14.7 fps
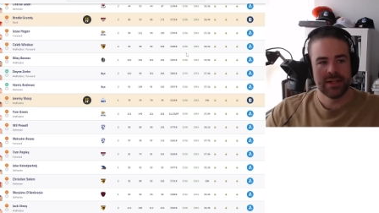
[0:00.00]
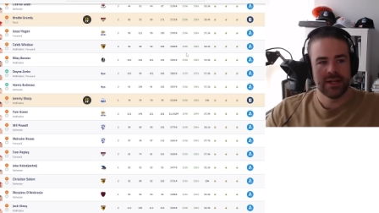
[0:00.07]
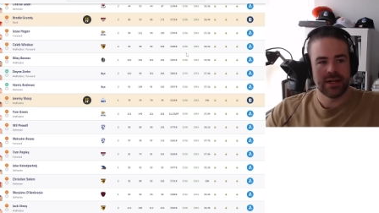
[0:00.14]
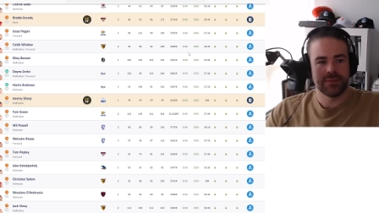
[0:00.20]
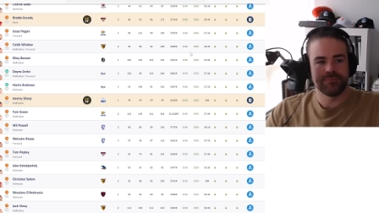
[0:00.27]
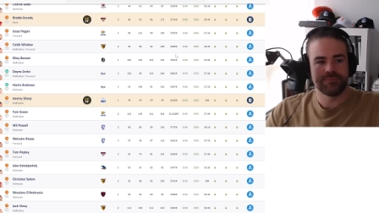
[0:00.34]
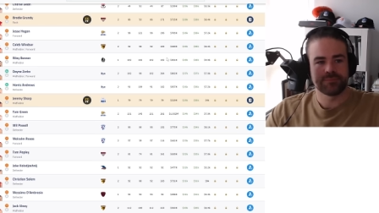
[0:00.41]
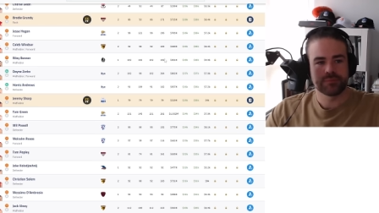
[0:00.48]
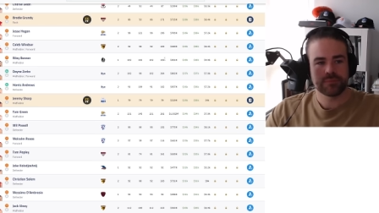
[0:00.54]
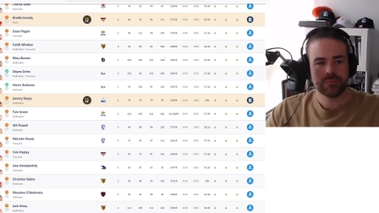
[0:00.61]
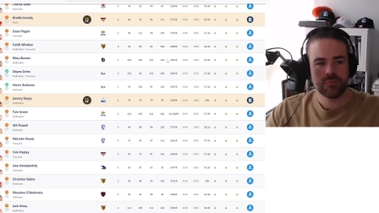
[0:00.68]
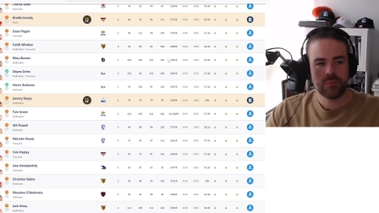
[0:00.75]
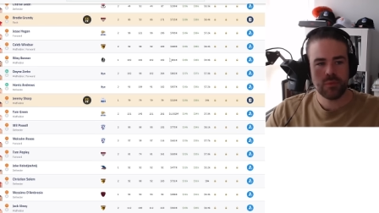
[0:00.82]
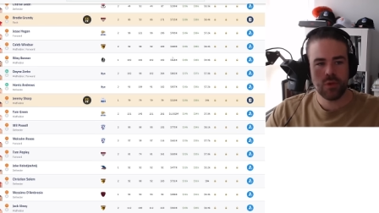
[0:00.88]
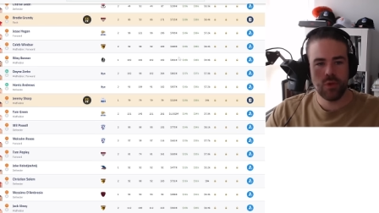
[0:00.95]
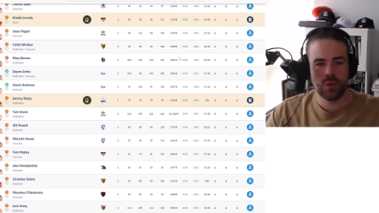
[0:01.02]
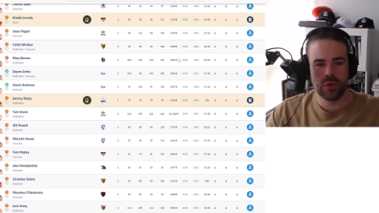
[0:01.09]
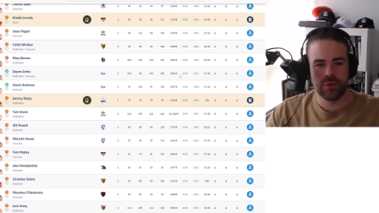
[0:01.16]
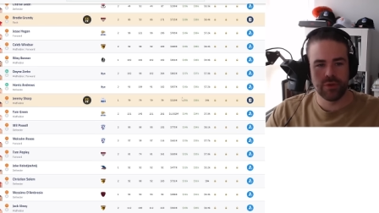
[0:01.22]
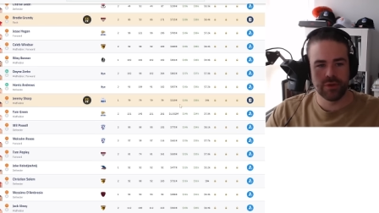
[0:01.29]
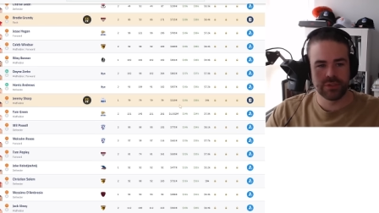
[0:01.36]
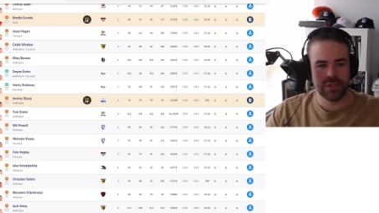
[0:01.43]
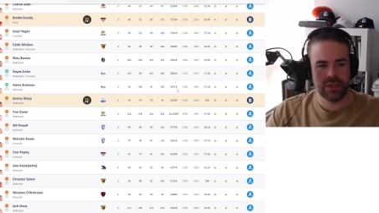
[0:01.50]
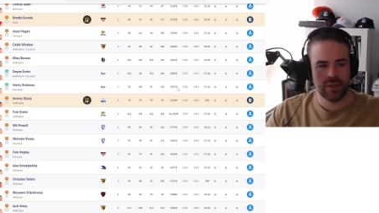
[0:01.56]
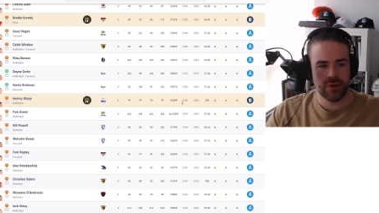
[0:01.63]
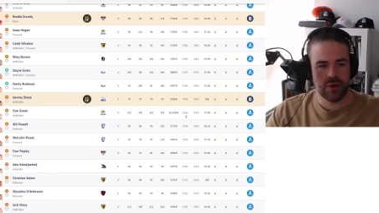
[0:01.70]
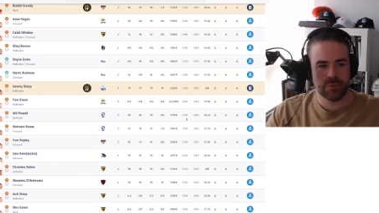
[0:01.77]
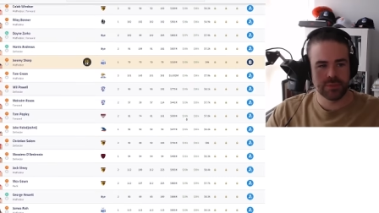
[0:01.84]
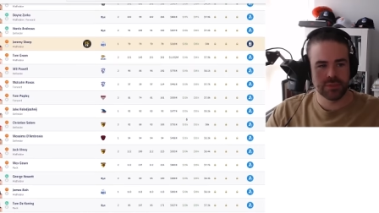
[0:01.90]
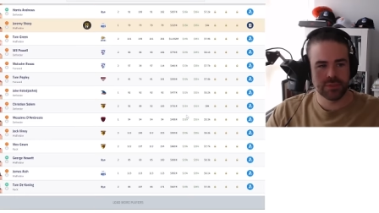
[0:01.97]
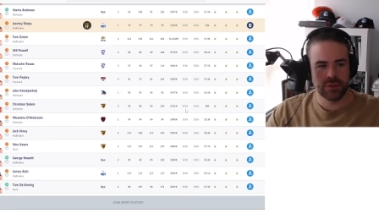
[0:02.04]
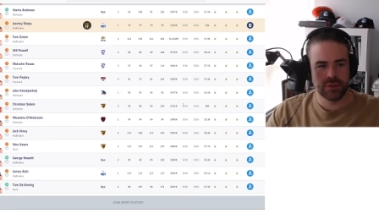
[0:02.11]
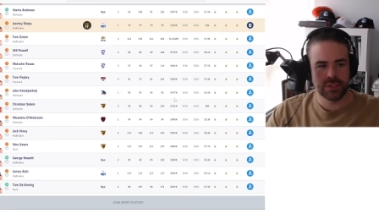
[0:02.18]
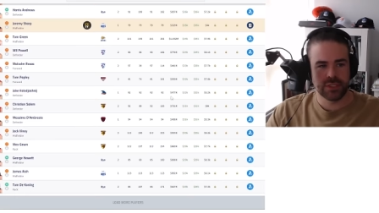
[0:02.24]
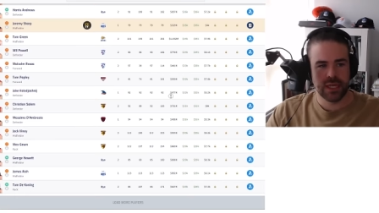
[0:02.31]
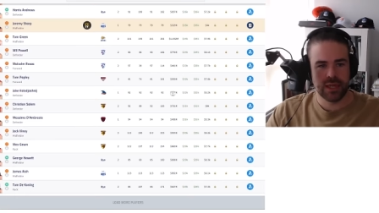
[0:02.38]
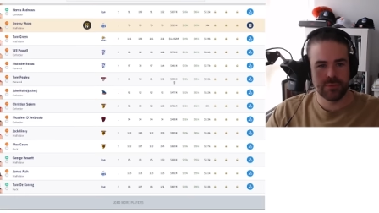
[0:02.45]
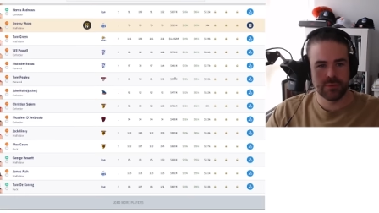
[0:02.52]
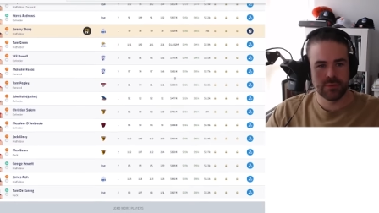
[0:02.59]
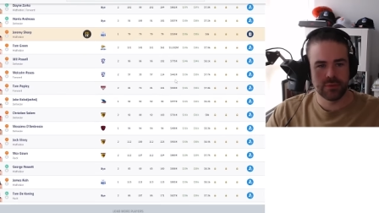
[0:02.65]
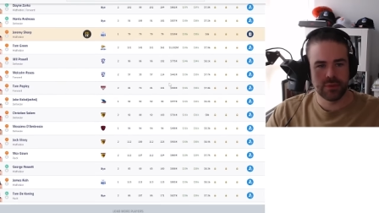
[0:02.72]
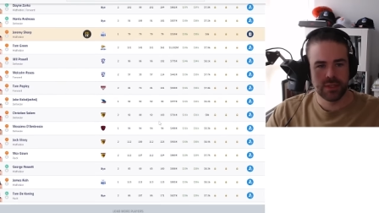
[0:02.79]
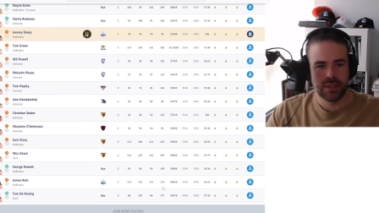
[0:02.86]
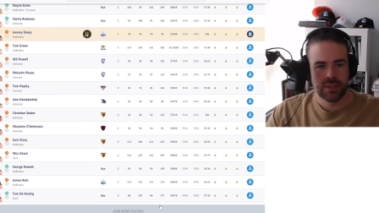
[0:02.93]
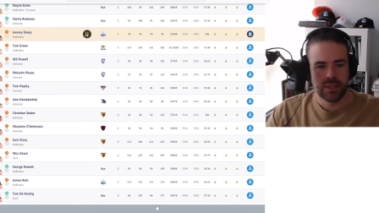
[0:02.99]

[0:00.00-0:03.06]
Um, all those, I think, are options on the table.